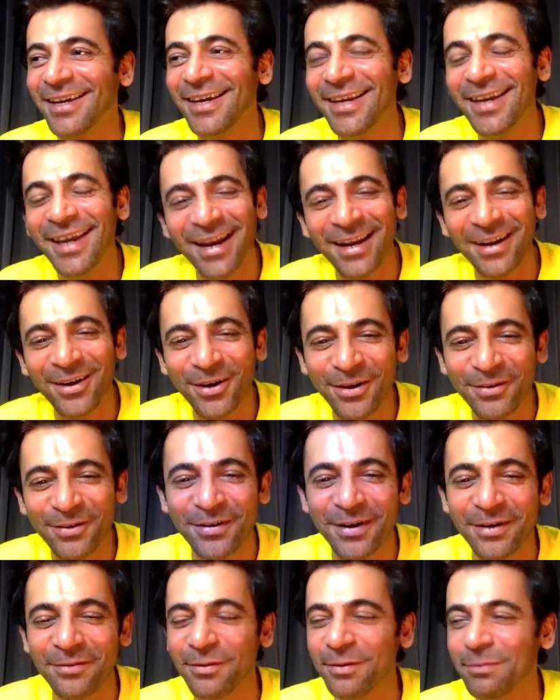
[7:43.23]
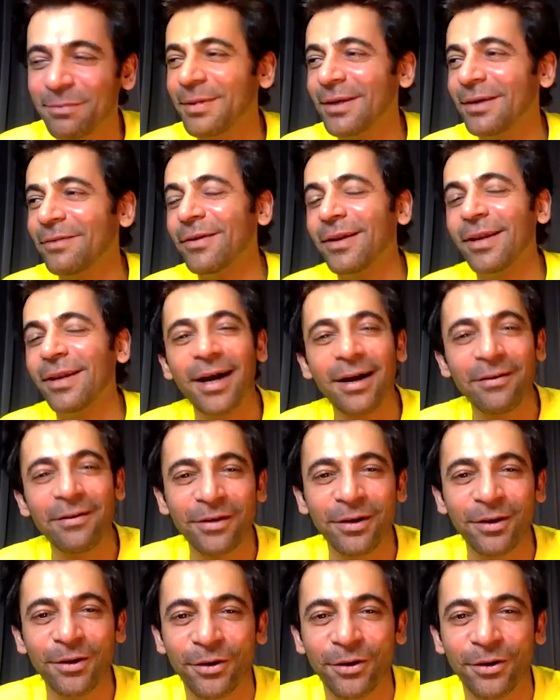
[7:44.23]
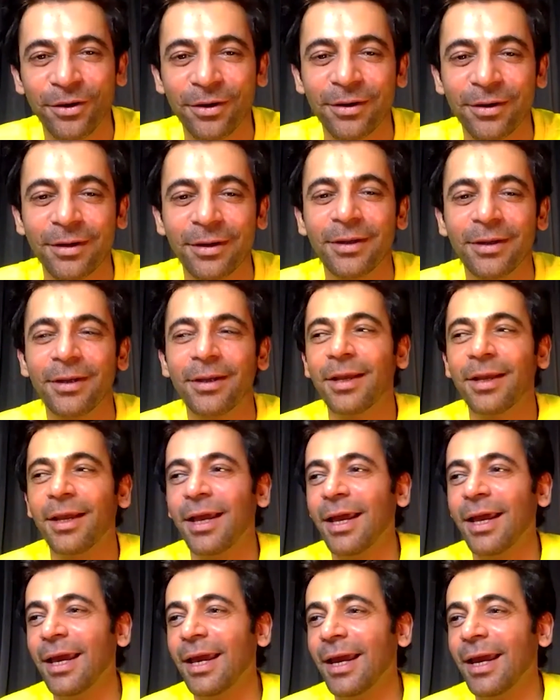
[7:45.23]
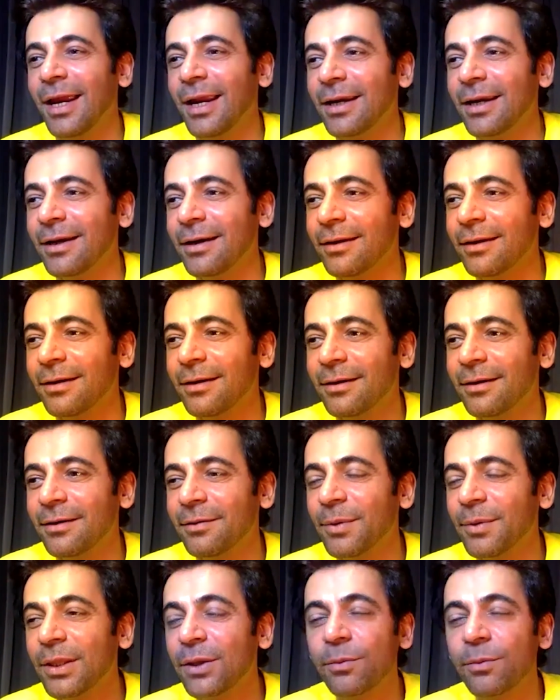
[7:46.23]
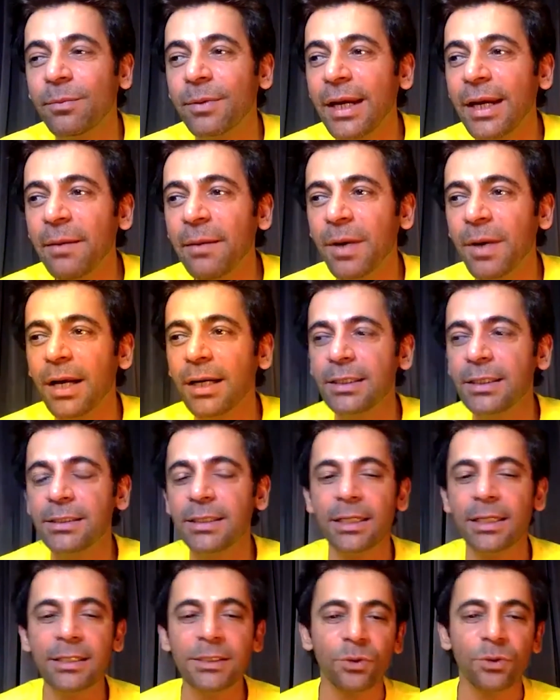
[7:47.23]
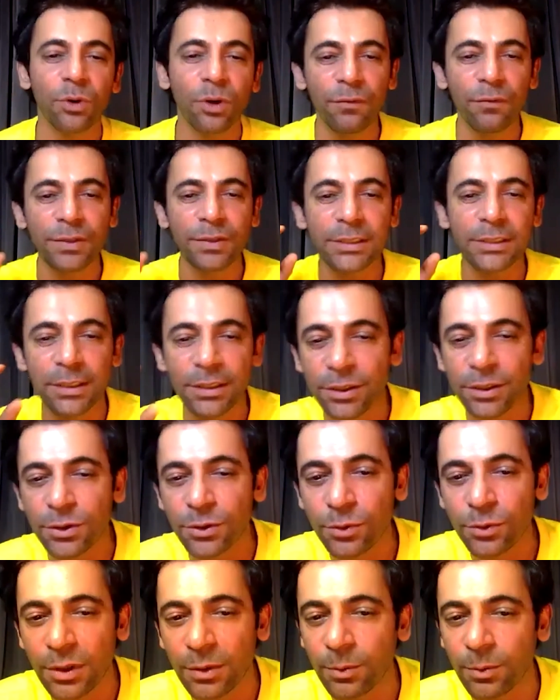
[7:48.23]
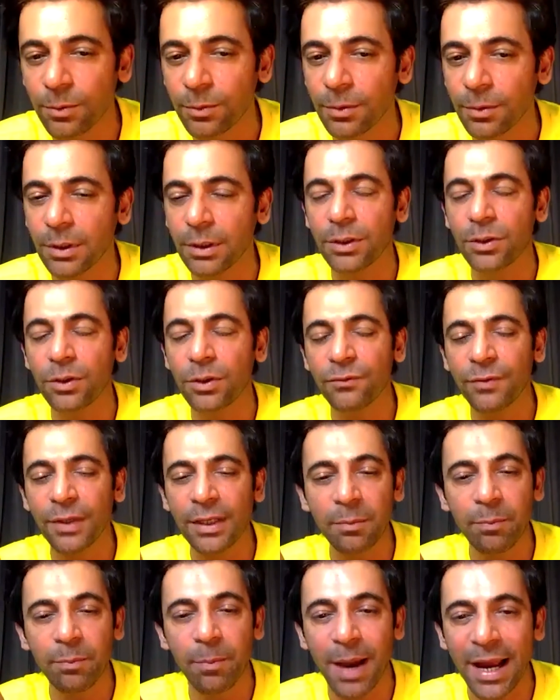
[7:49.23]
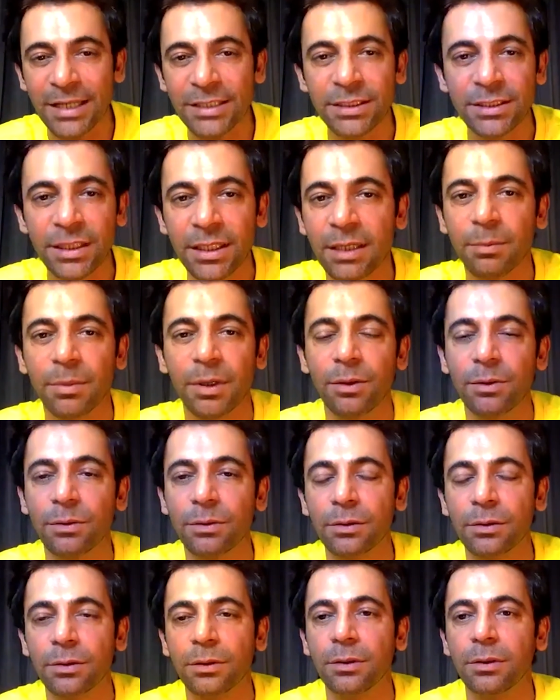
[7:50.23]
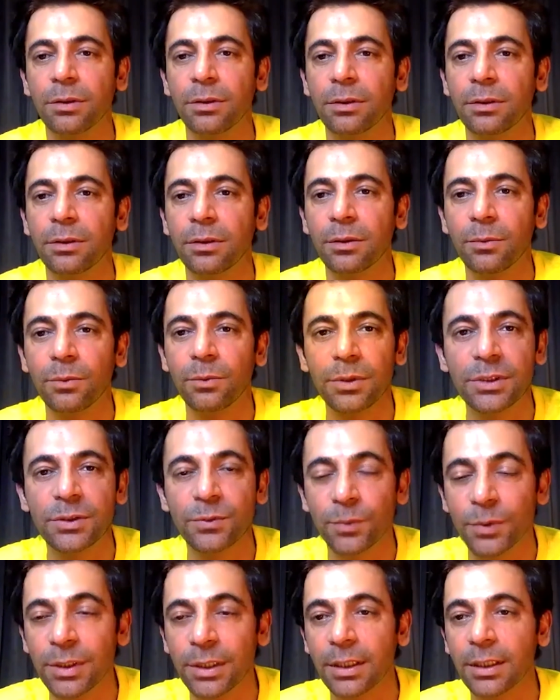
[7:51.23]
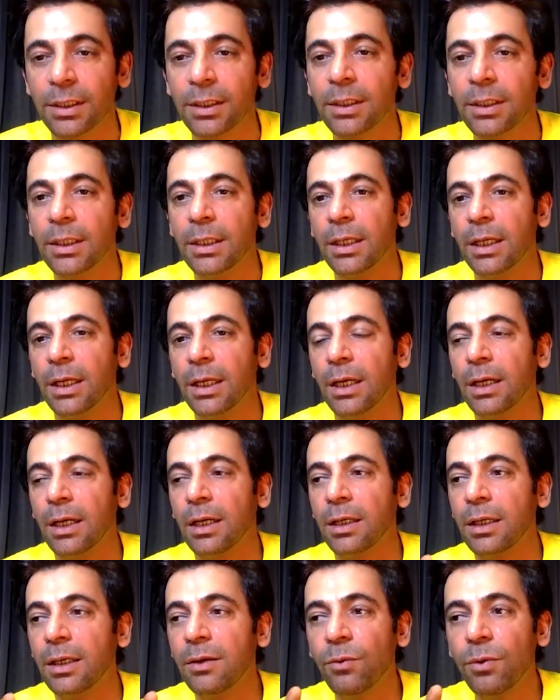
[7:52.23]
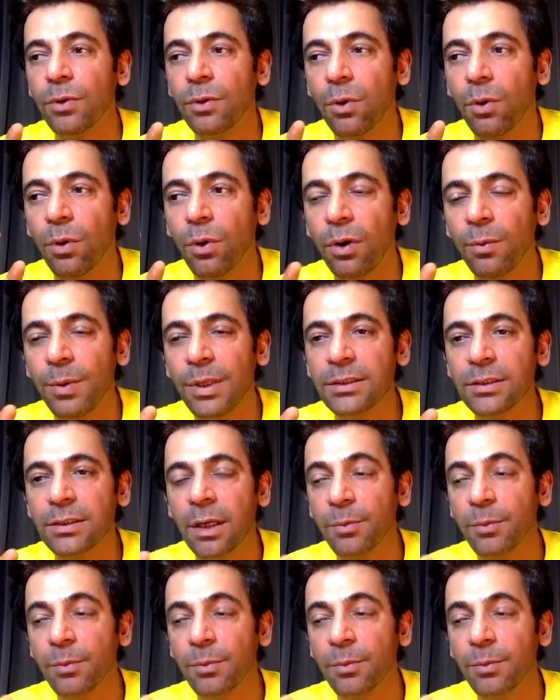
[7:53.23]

had a lot of fun with me. We laughed a lot, and the great part is that he's always into he's very passionate about his work. He would always,